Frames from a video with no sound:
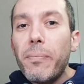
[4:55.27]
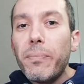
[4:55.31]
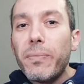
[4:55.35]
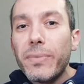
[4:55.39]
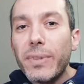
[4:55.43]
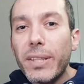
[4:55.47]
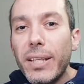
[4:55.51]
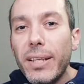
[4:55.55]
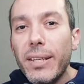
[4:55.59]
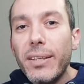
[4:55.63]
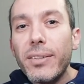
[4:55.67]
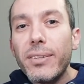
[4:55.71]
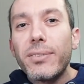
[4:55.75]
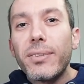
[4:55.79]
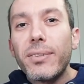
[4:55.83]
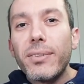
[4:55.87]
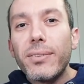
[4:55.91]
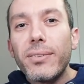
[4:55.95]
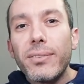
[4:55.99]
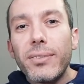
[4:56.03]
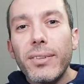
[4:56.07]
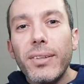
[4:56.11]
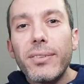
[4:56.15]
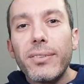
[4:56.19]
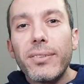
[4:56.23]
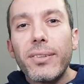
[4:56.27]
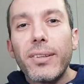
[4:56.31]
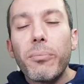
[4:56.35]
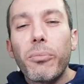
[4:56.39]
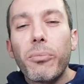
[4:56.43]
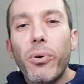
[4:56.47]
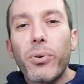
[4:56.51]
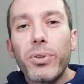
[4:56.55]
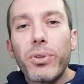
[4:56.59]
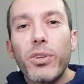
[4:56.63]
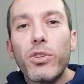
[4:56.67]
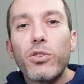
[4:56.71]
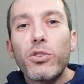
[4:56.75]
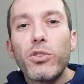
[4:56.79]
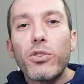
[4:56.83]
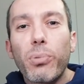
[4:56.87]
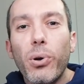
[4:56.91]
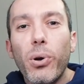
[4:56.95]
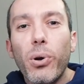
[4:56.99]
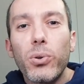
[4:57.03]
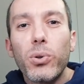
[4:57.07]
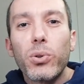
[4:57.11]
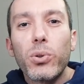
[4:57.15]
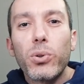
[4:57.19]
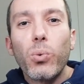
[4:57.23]
this system or this
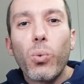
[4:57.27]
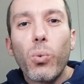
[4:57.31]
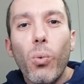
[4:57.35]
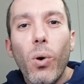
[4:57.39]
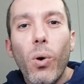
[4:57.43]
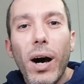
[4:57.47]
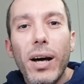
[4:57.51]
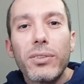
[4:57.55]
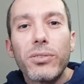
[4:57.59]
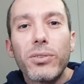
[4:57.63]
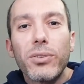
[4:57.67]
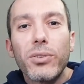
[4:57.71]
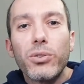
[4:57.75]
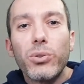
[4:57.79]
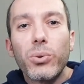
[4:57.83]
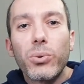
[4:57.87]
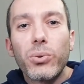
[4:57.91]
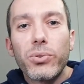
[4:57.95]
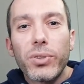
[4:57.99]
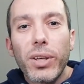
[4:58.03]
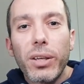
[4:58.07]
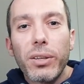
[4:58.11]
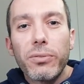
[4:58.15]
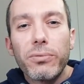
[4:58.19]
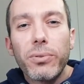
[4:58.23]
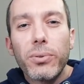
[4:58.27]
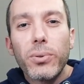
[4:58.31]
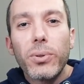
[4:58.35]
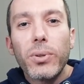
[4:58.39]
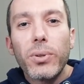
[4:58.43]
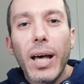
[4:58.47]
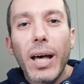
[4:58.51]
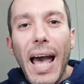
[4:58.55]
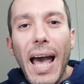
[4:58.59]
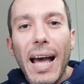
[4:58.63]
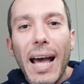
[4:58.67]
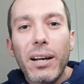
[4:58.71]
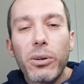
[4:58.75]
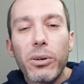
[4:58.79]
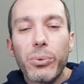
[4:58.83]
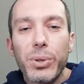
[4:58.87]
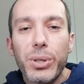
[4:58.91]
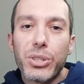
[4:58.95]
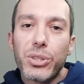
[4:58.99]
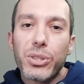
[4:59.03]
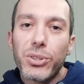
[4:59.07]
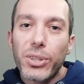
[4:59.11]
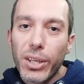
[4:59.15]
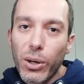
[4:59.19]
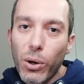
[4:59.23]
product was successful and
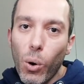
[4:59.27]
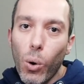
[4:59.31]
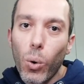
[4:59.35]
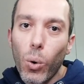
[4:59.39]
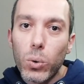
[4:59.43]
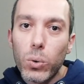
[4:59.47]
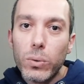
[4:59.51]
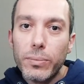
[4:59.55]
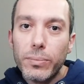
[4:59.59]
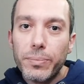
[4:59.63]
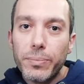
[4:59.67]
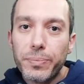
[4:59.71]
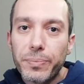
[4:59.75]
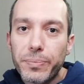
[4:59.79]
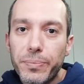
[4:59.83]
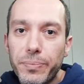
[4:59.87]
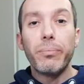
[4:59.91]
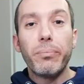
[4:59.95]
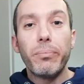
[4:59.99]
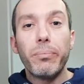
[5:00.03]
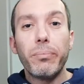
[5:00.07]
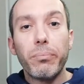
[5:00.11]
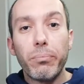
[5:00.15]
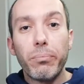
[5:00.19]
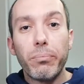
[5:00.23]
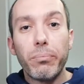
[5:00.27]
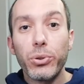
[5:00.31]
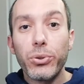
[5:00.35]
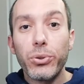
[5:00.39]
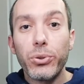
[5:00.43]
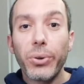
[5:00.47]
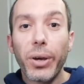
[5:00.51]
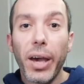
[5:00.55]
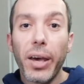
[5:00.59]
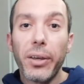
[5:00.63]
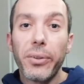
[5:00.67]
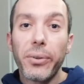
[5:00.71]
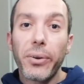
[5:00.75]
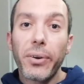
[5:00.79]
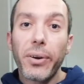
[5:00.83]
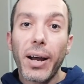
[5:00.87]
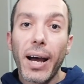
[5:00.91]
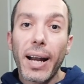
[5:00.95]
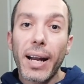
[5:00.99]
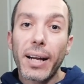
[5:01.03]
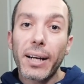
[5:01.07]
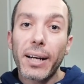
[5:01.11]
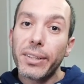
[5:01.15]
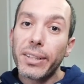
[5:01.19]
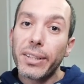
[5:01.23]
reached the goal. put together
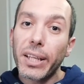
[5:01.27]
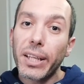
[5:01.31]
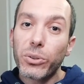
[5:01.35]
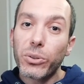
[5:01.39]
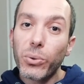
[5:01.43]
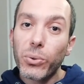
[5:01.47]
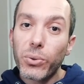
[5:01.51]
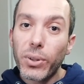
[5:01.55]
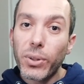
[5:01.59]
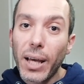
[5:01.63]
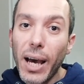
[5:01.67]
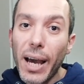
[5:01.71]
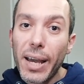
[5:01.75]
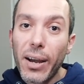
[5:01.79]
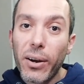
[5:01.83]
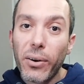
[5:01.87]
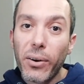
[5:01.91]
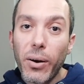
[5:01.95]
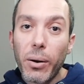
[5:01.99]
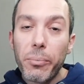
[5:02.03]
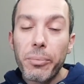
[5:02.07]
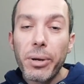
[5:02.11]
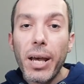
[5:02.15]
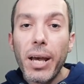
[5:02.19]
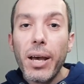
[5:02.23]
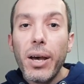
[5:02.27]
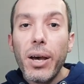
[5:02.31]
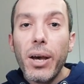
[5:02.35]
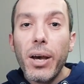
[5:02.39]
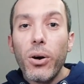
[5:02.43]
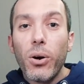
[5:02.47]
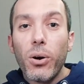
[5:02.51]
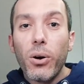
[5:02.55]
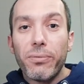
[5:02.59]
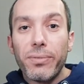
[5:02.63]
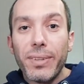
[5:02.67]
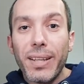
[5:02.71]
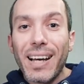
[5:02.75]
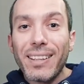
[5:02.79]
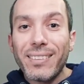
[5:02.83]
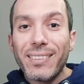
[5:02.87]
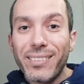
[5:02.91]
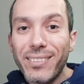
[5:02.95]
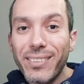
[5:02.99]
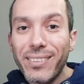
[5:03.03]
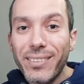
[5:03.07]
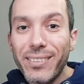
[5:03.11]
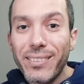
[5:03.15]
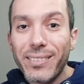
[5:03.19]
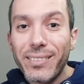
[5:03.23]
an architecture diagram of that
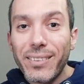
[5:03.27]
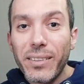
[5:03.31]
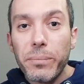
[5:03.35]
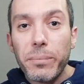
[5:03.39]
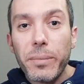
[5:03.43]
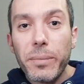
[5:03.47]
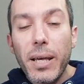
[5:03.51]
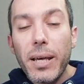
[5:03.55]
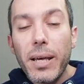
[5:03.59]
system.